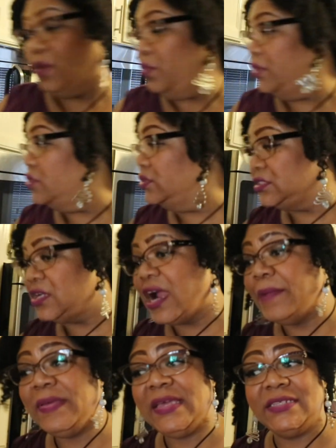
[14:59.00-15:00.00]
when you
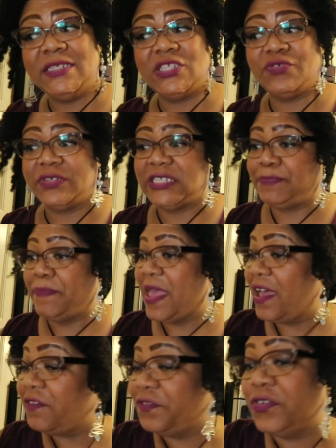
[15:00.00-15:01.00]
start being
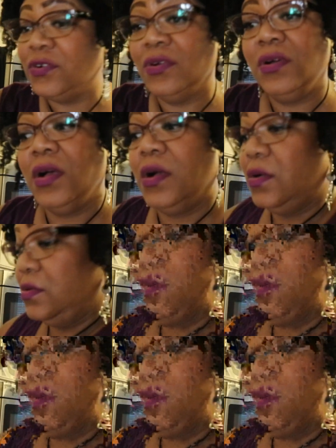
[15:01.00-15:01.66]
disrespectful